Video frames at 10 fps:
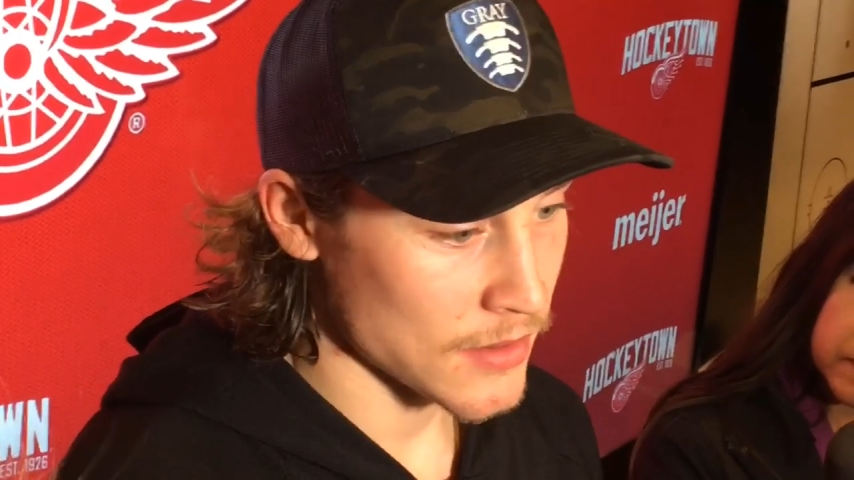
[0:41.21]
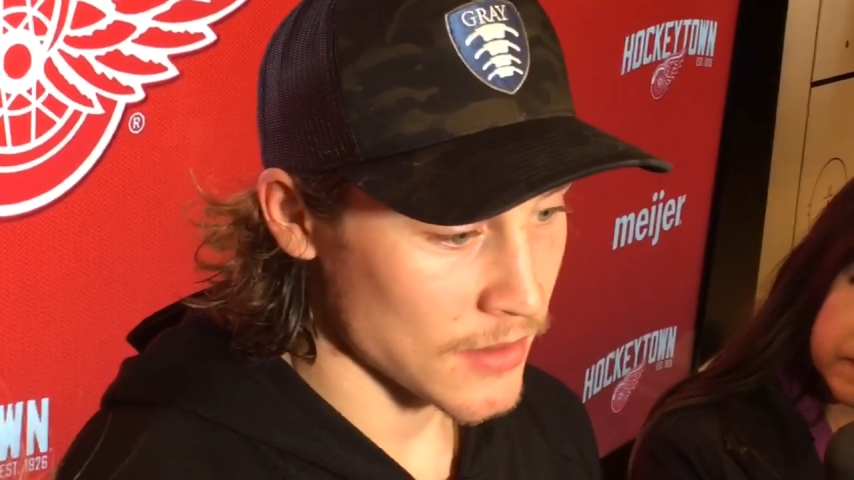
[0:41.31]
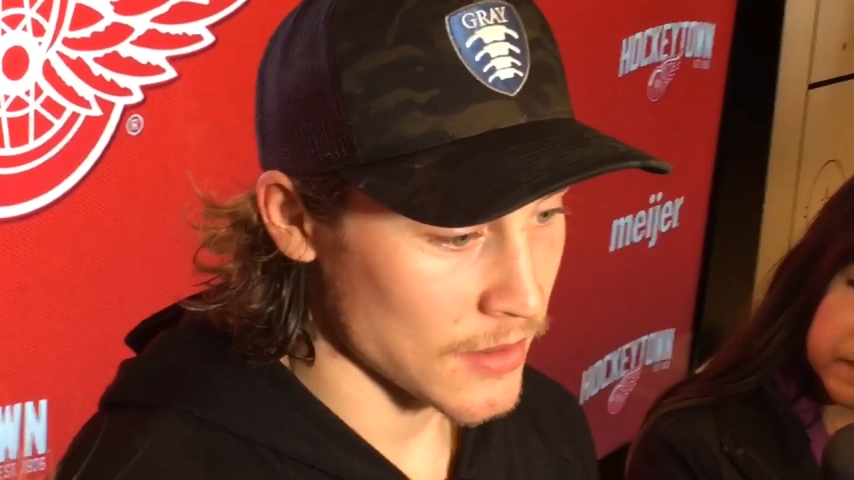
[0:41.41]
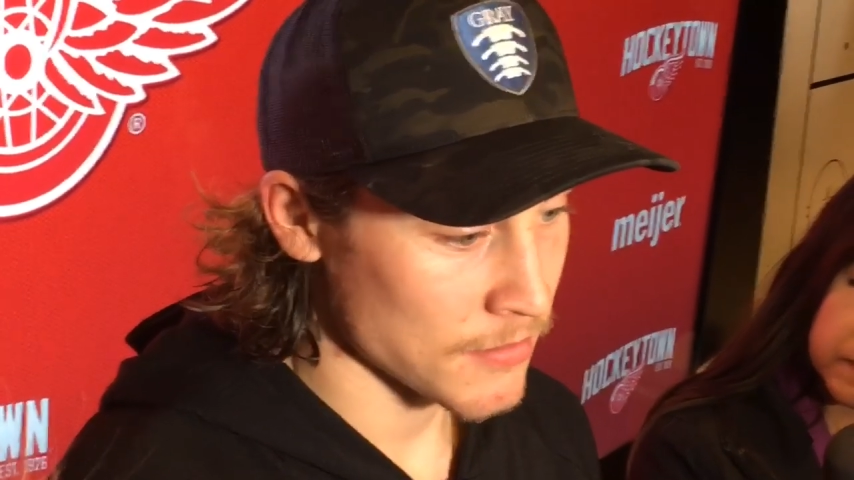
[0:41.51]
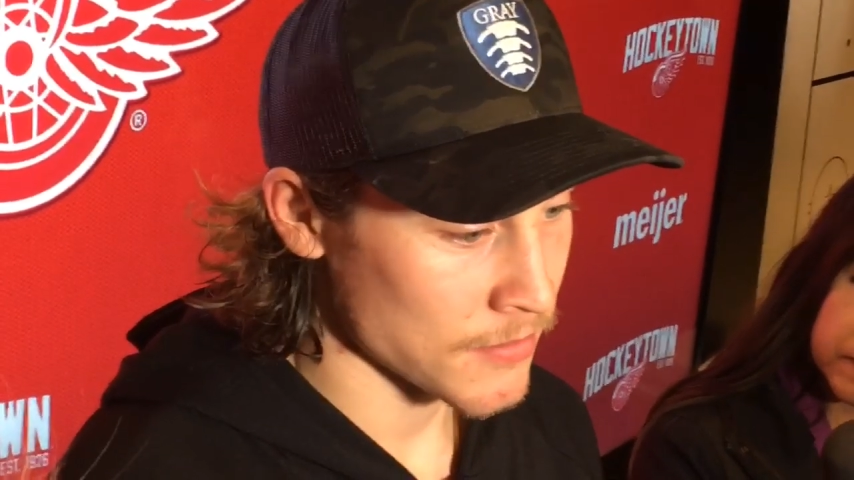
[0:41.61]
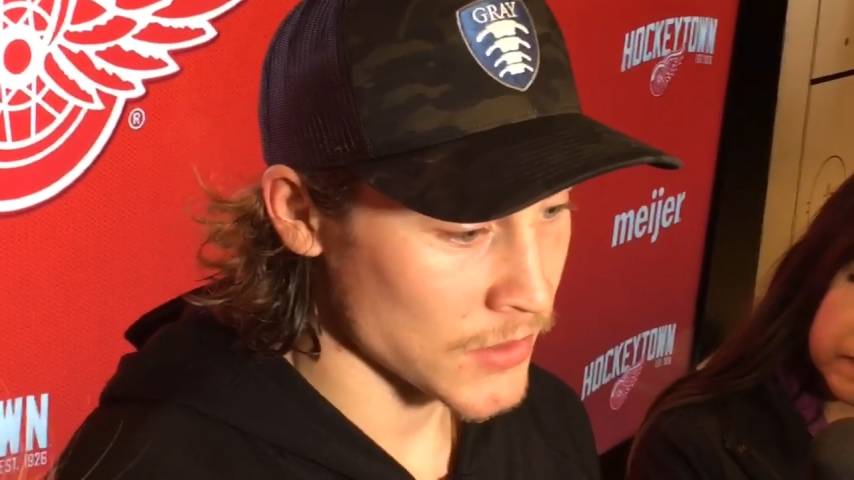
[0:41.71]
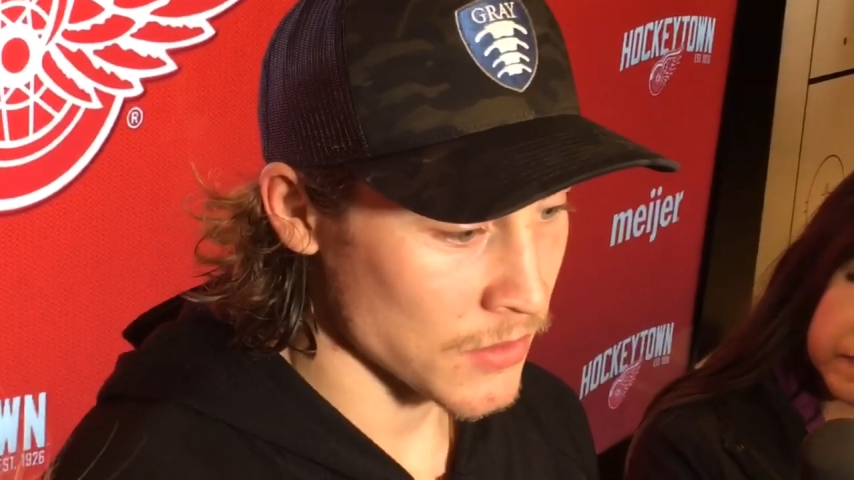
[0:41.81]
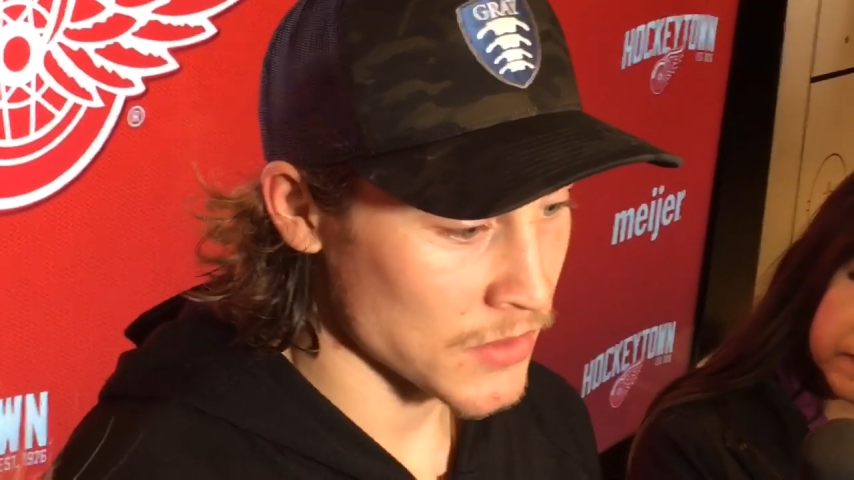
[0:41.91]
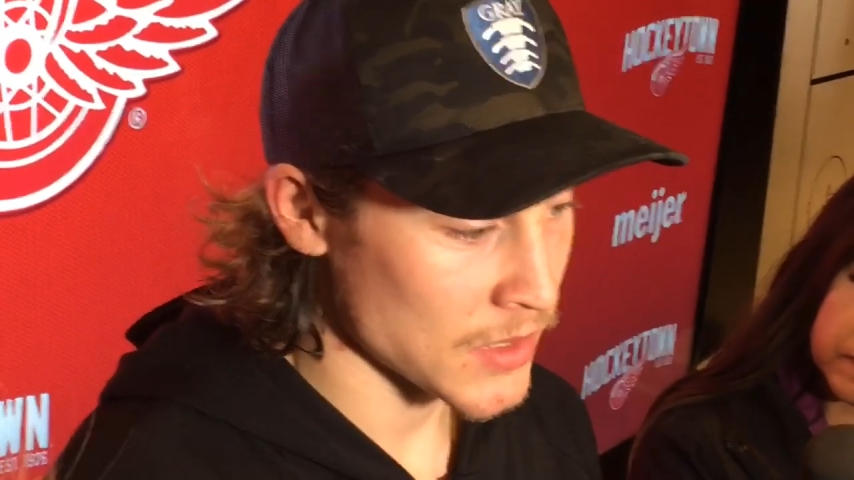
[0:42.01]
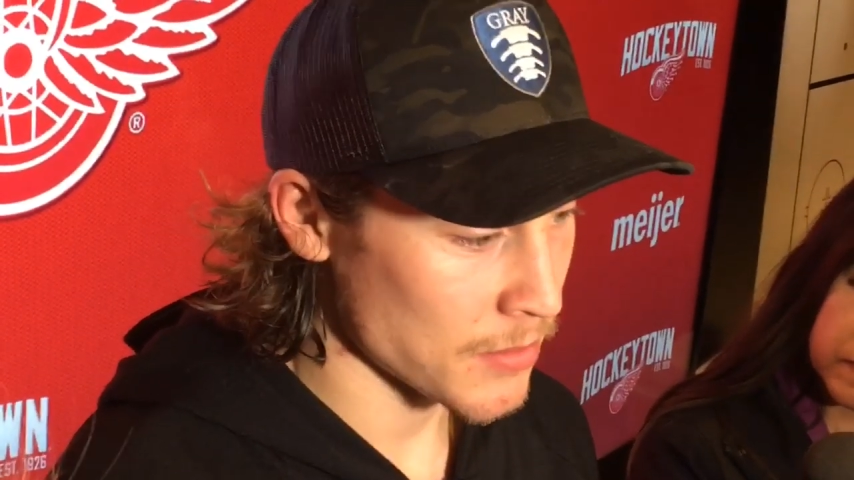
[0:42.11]
um, you
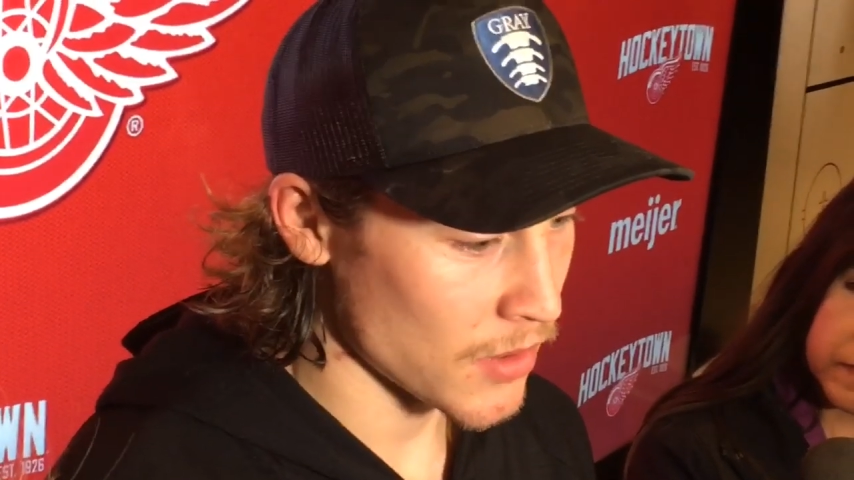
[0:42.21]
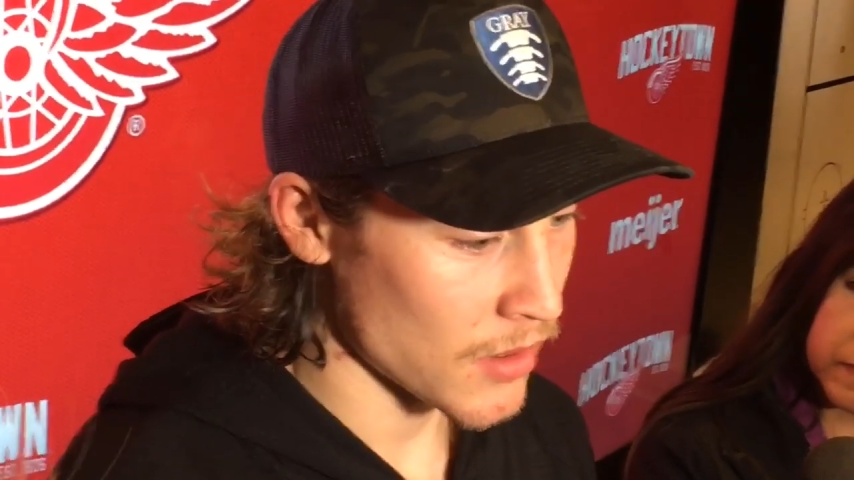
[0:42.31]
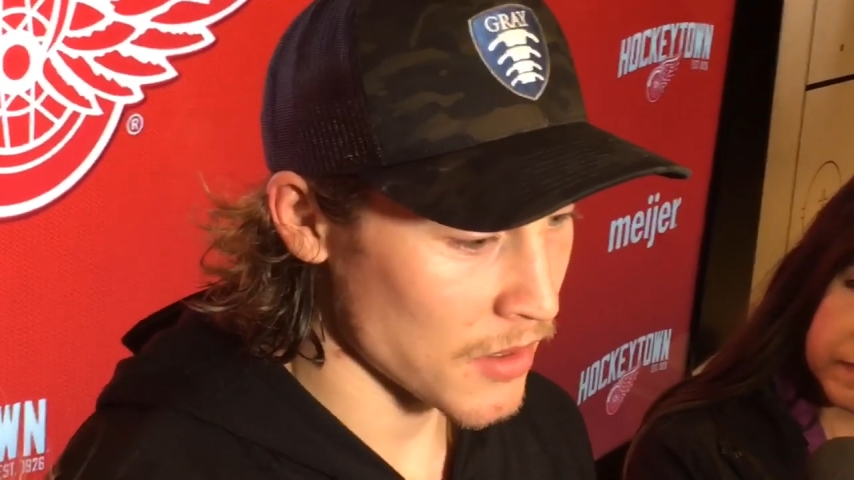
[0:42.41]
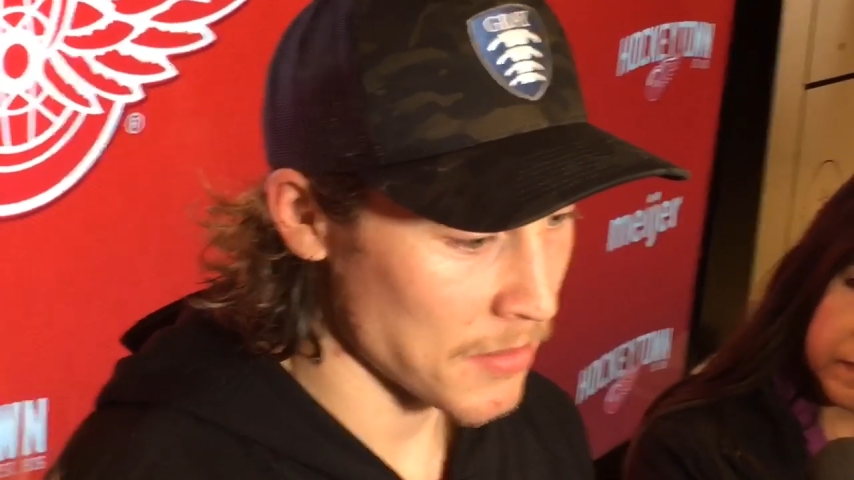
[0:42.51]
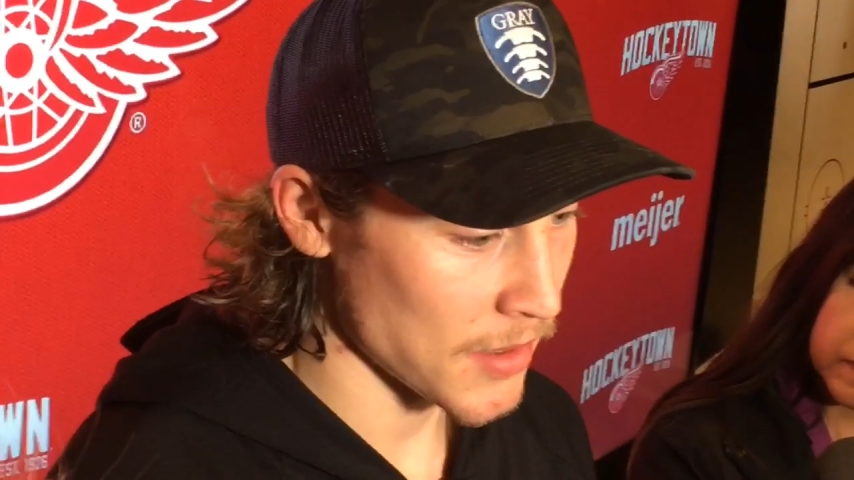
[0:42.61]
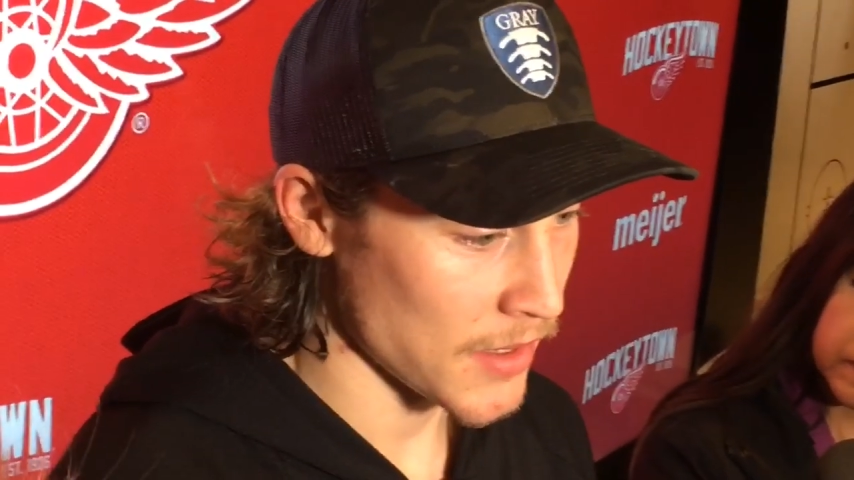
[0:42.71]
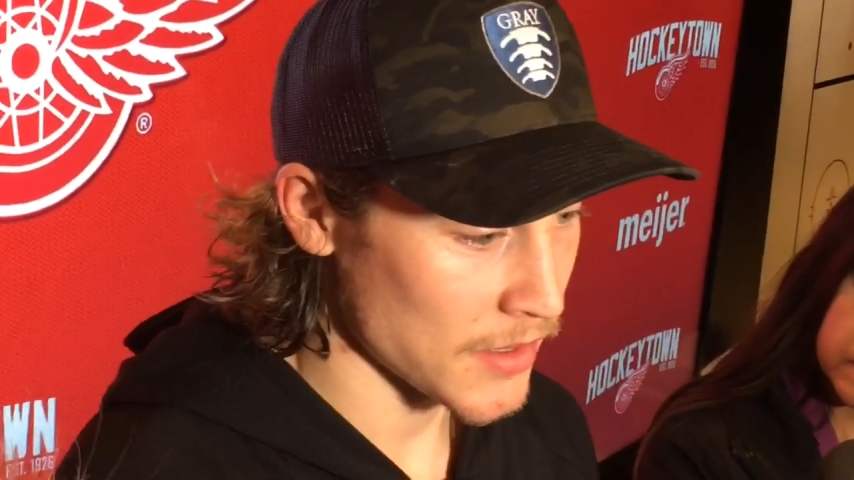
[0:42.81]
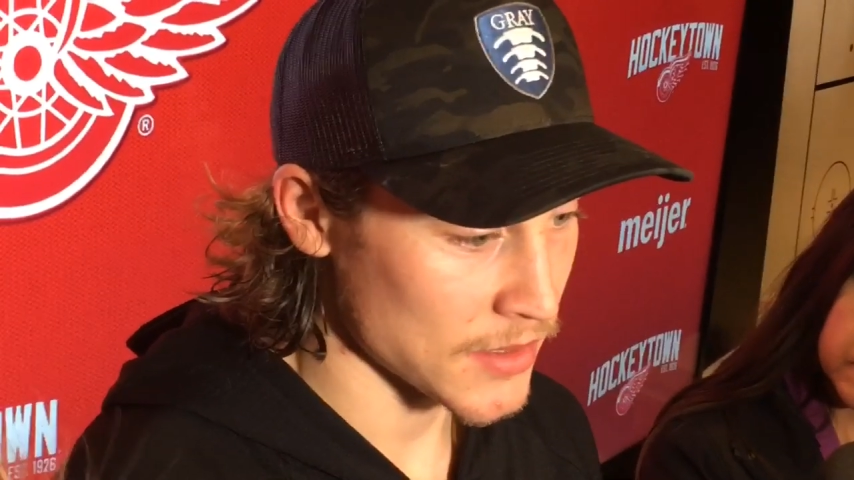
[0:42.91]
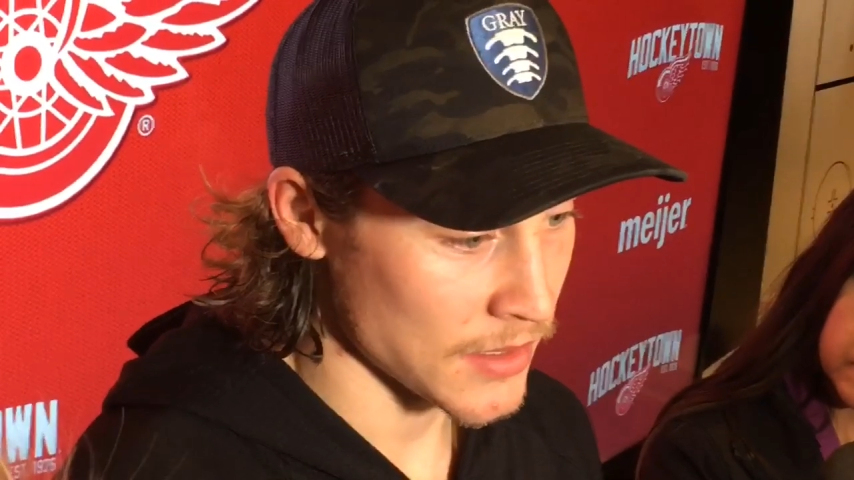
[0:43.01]
know, simple hard plays,